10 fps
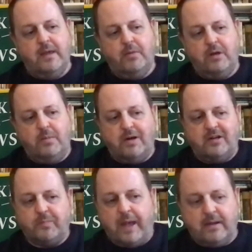when you might
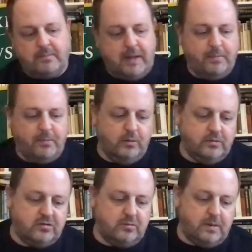expect people
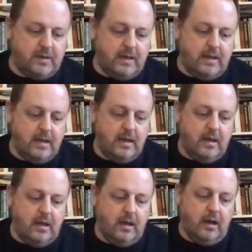to be
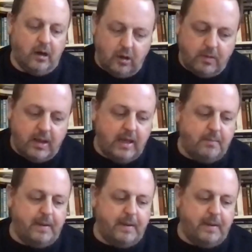gloomy.